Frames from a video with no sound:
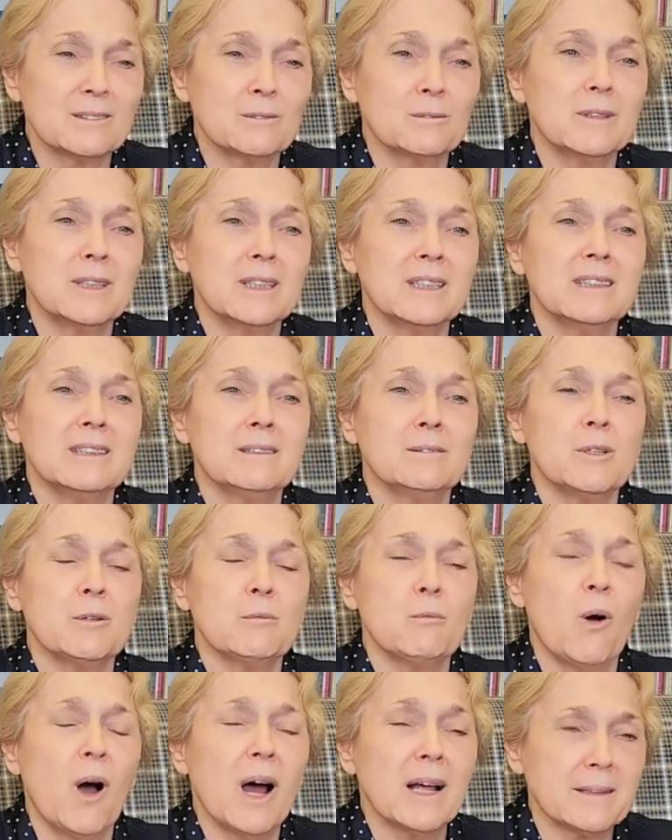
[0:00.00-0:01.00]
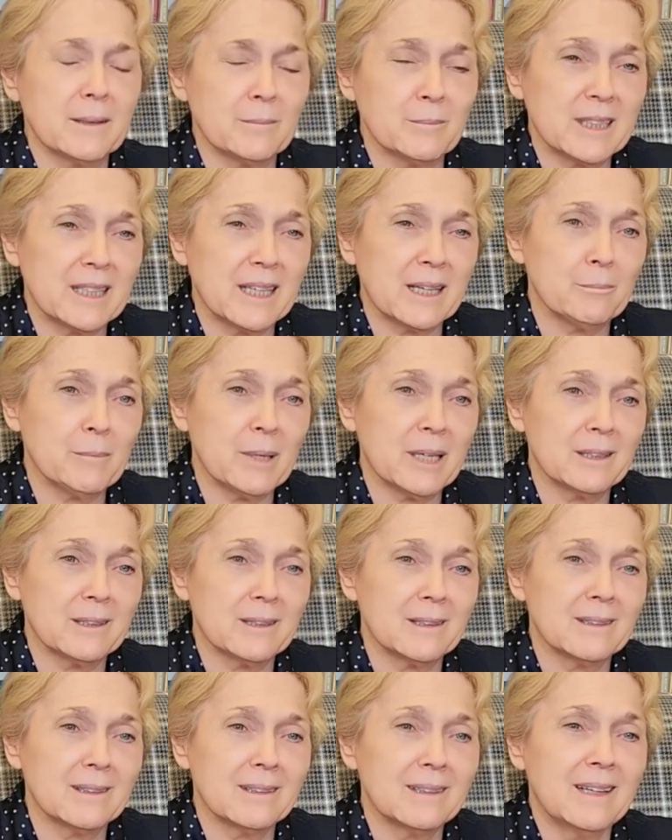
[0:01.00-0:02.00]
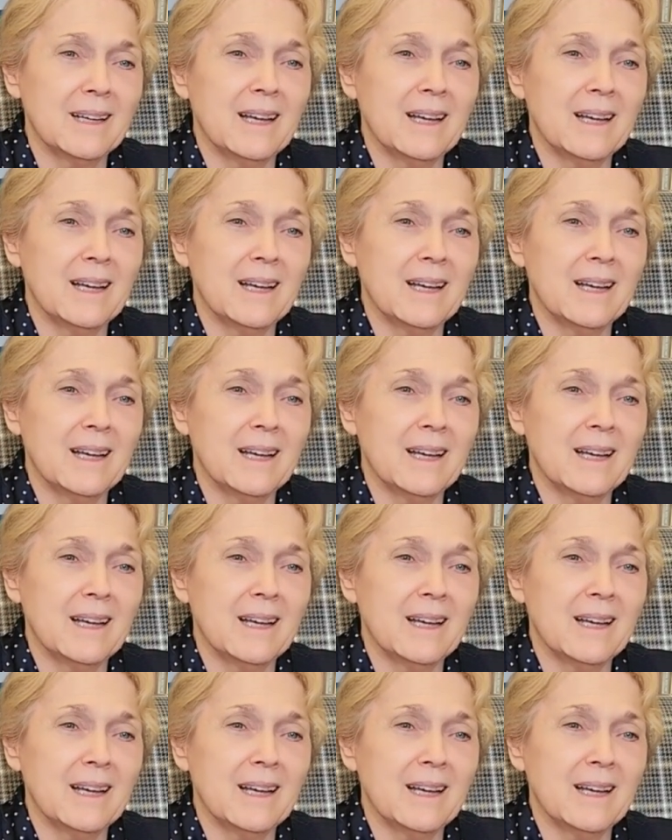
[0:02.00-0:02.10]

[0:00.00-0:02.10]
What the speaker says: We want them to get better.